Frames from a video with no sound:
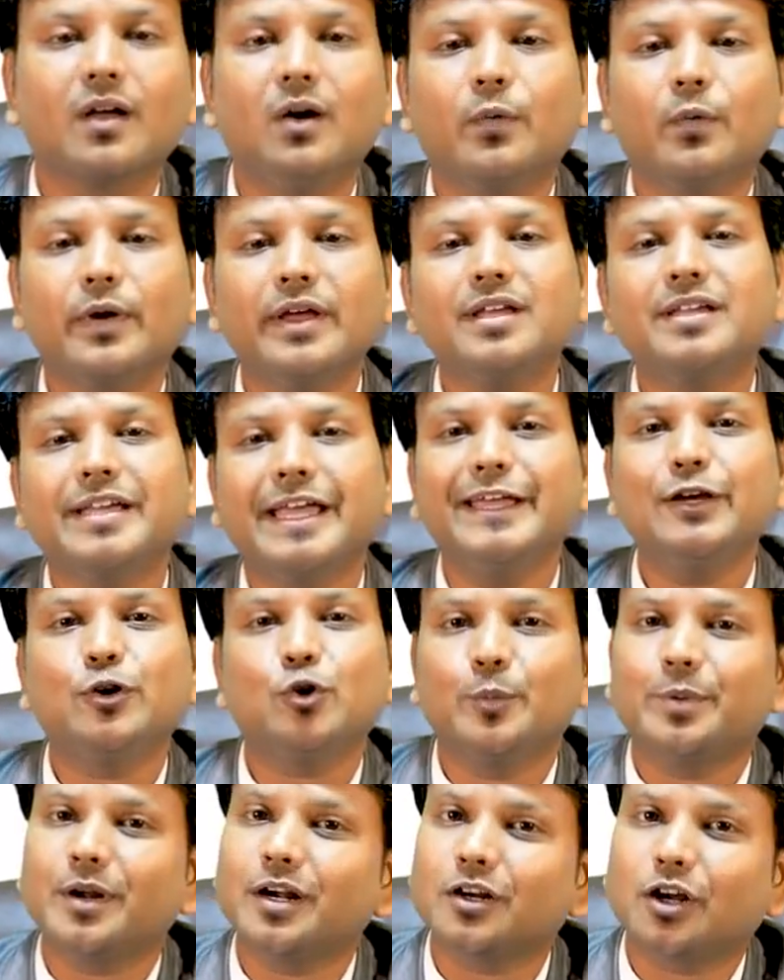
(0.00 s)
Okay. King
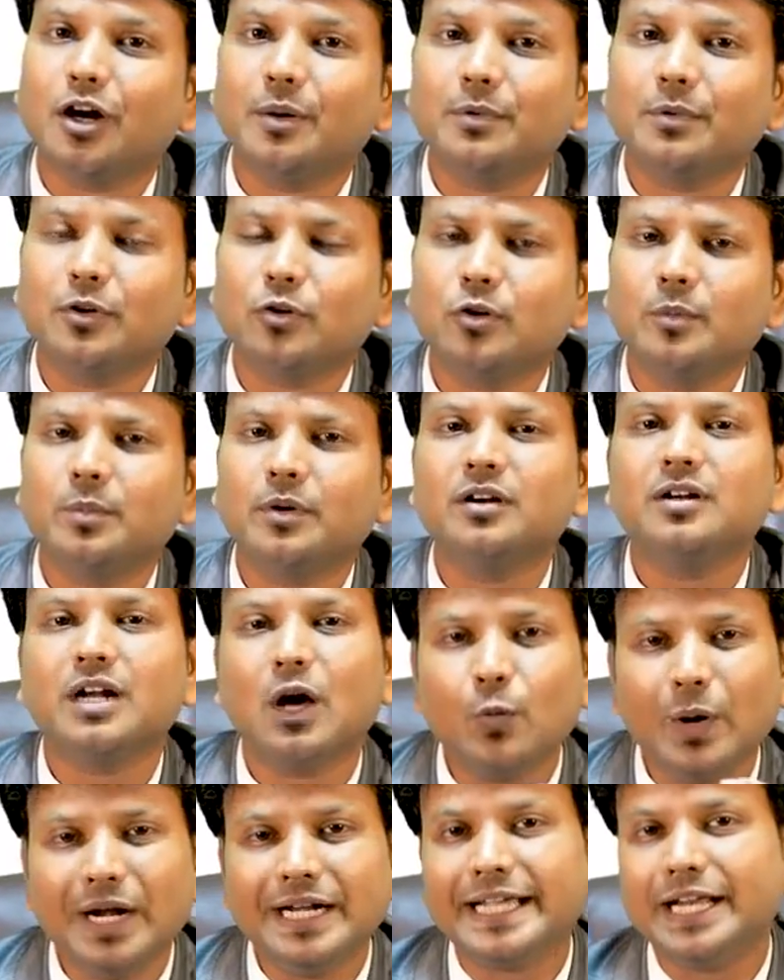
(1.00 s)
cobra and common cobra.
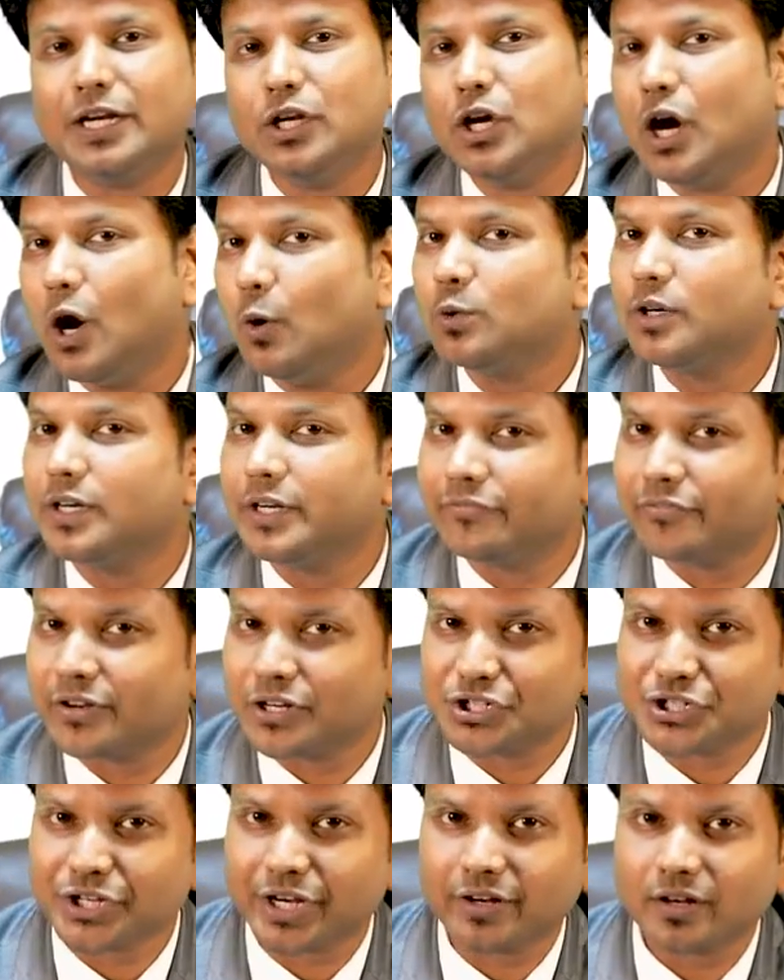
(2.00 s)
Now I will tell you how to
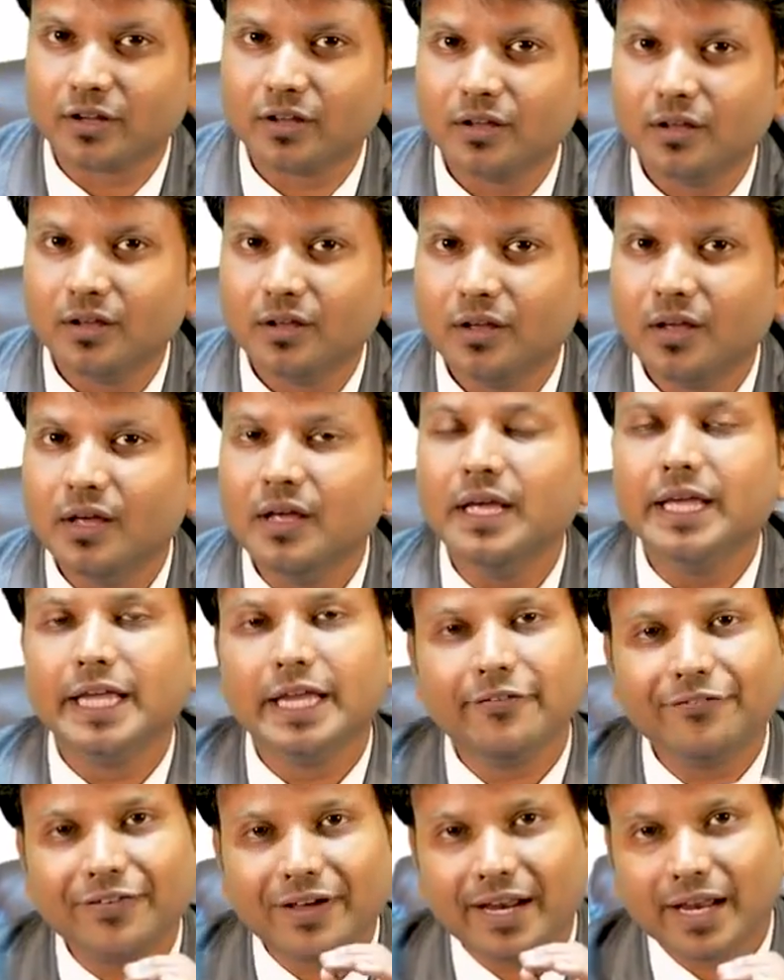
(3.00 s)
differentiate.
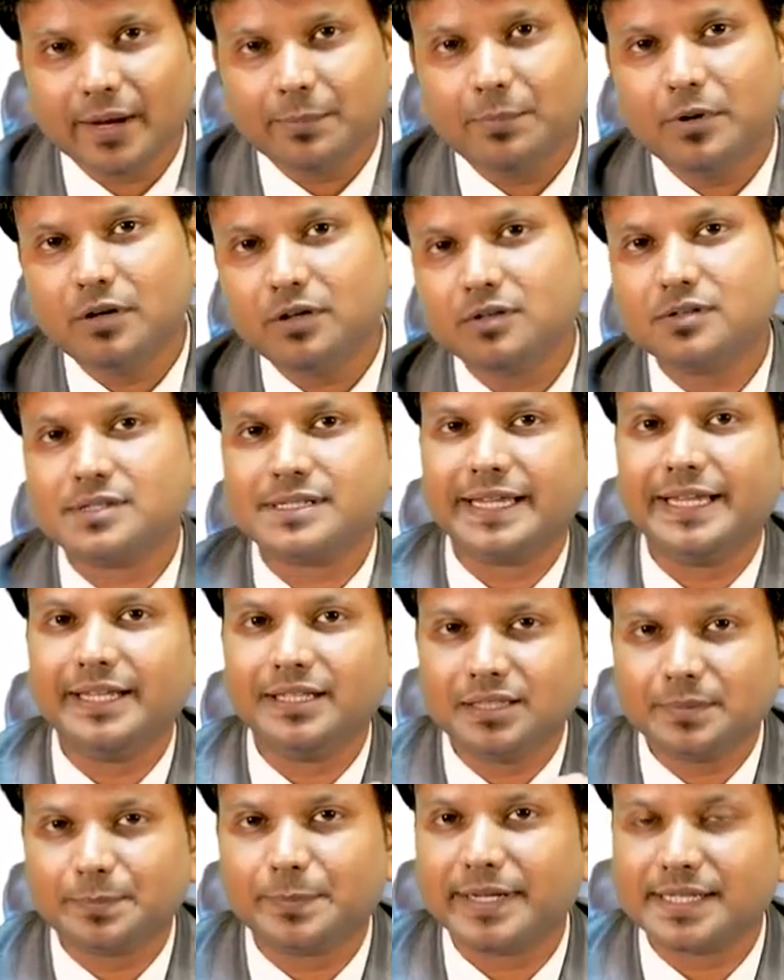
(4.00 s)
If you are able to see
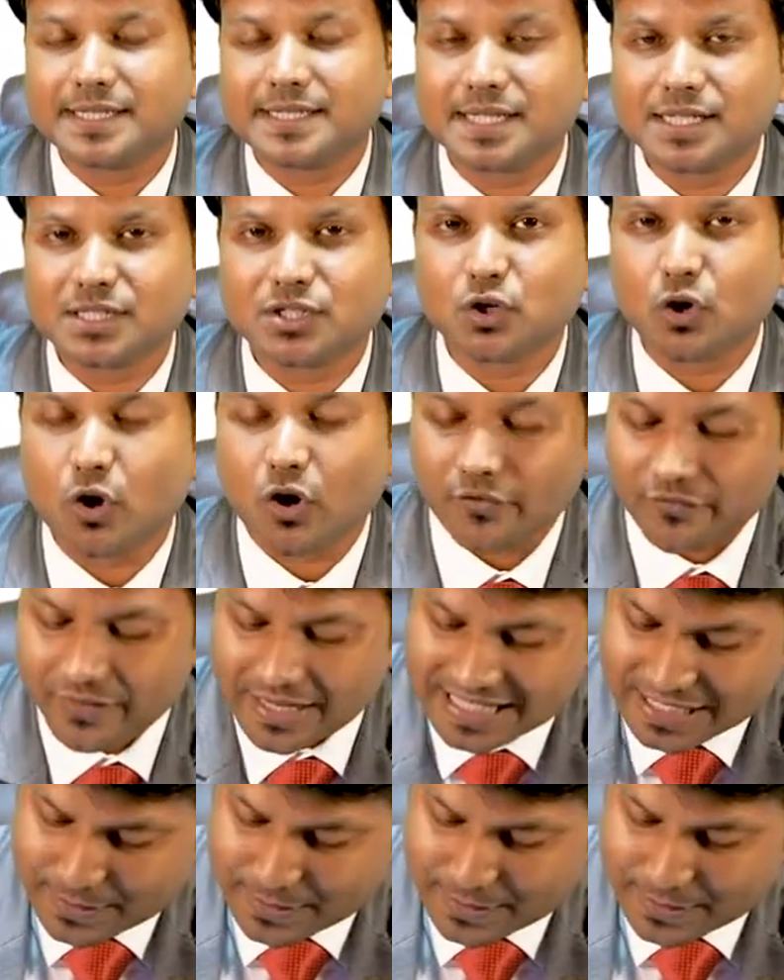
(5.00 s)
the presence of